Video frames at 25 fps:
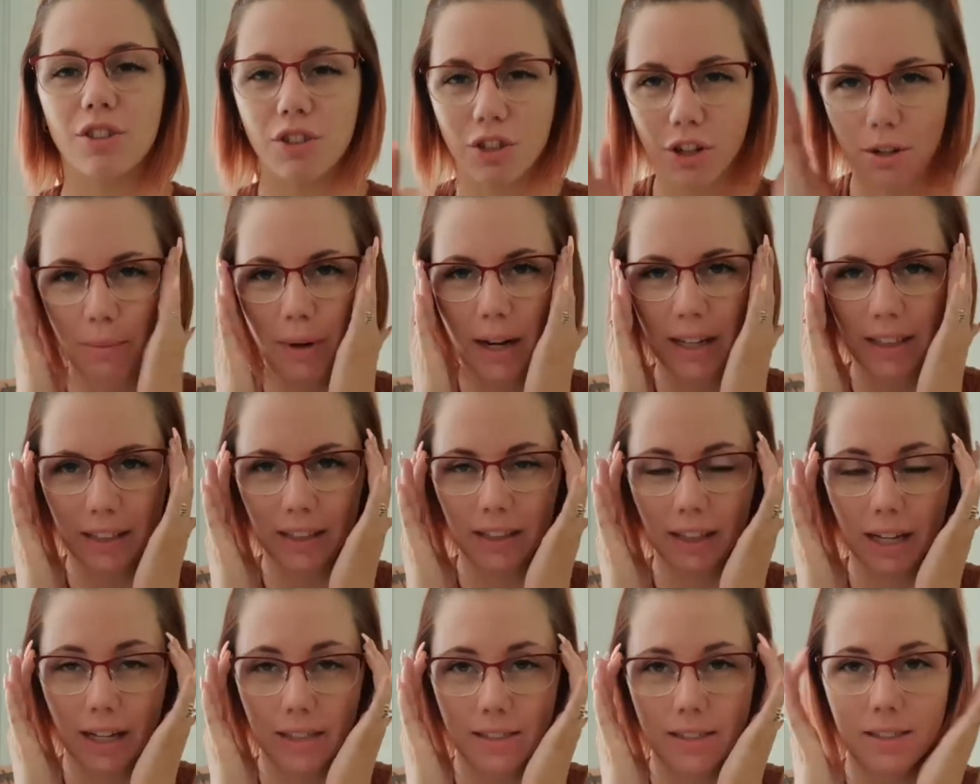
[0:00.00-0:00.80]
Don't mind the
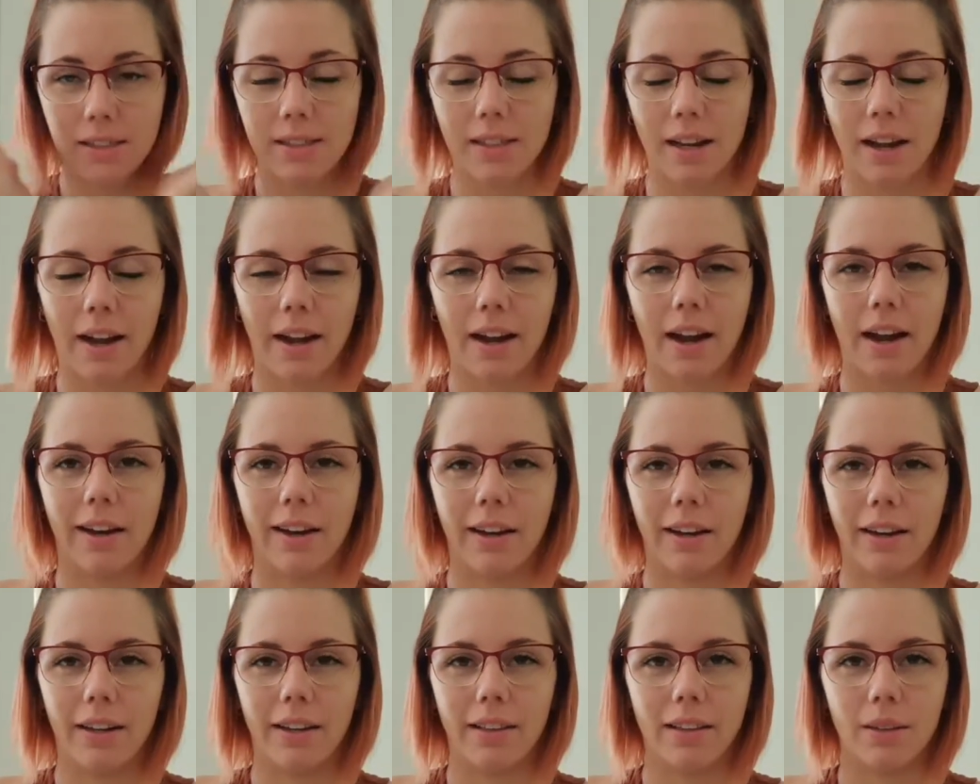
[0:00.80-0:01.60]
glasses. I
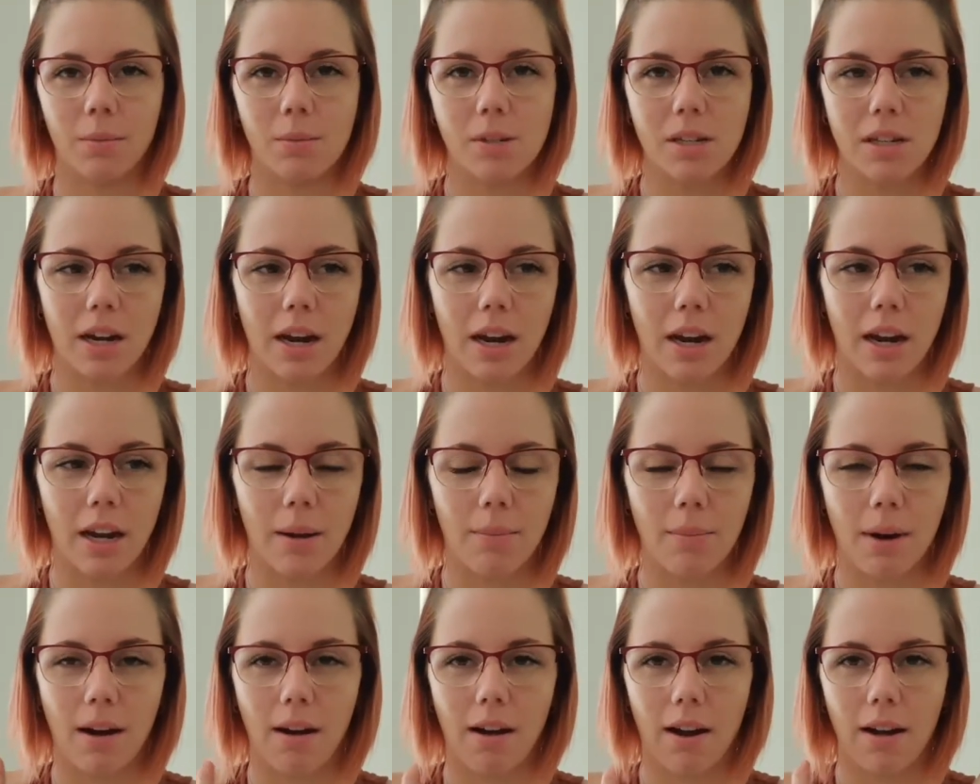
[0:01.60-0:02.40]
kind of need them
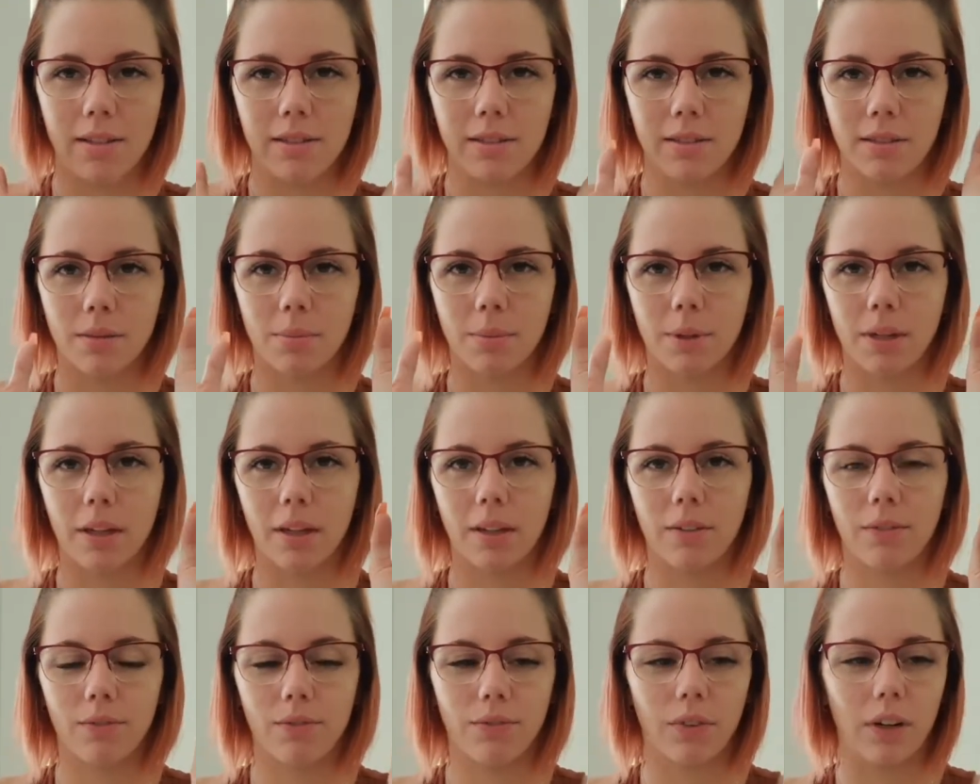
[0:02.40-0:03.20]
today. My eyes are a bit